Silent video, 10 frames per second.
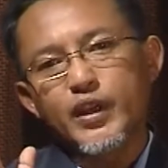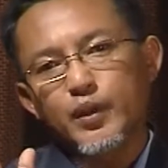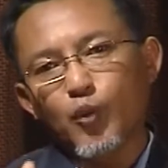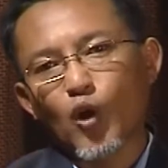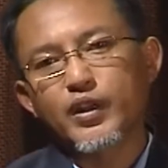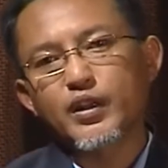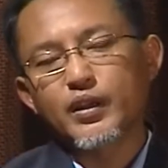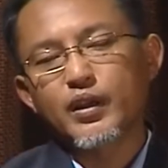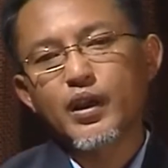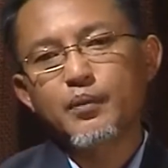body
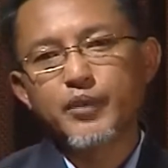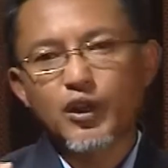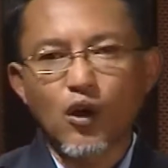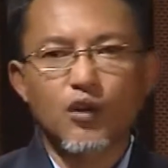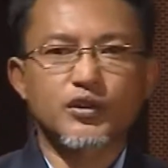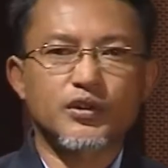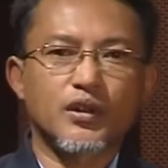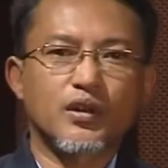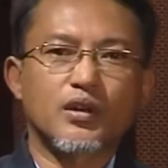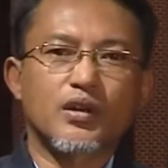because
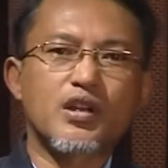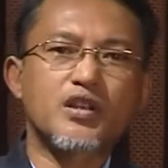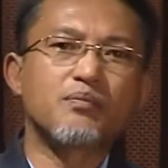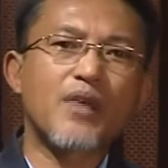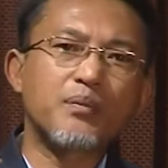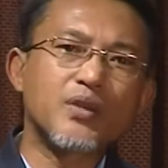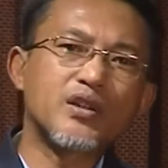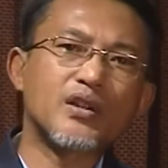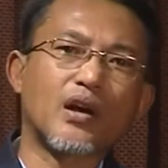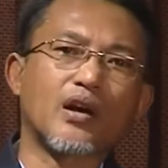its
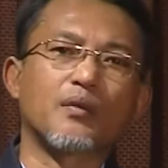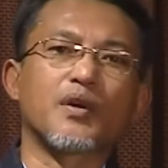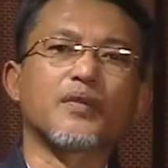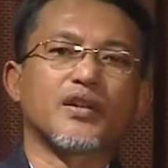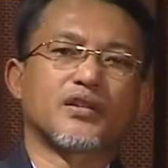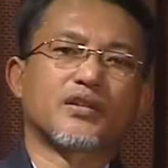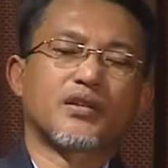members are governments.